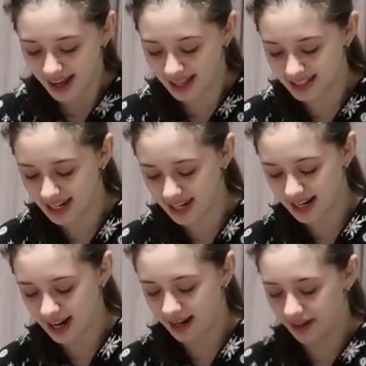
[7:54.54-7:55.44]
And
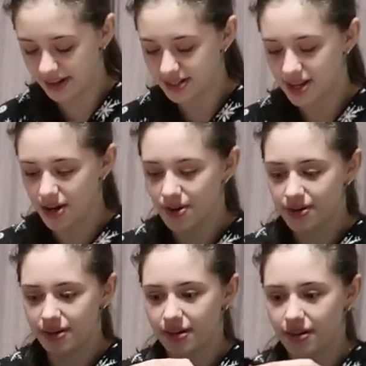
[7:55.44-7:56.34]
then I
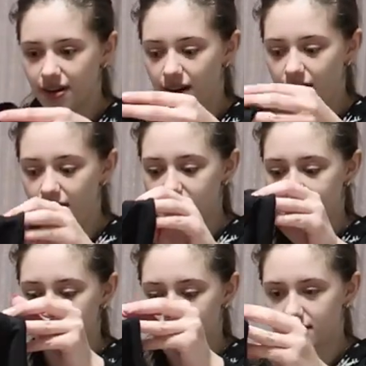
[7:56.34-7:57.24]
also
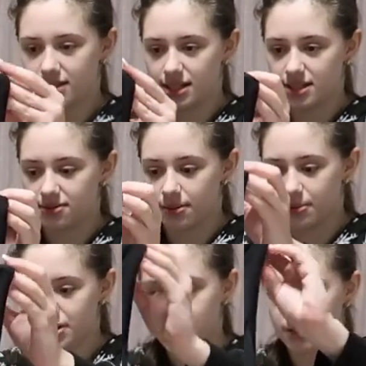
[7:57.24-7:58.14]
got this one,
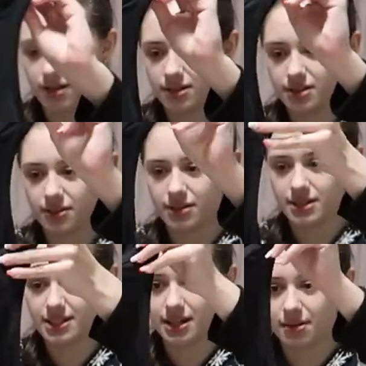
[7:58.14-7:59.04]
which is also
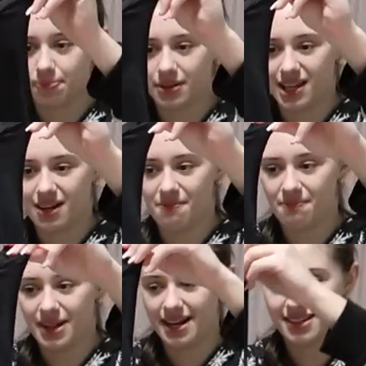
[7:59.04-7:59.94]
just like a plain
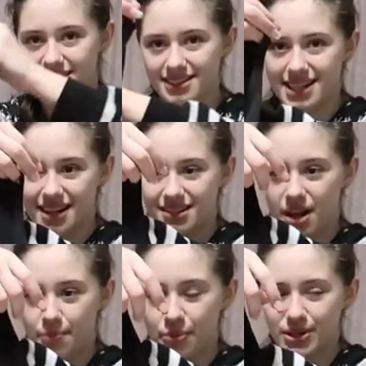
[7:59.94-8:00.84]
black tank
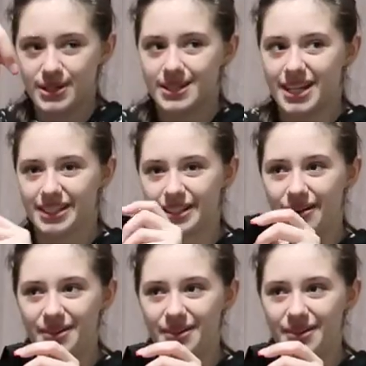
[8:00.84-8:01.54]
top, which is like a little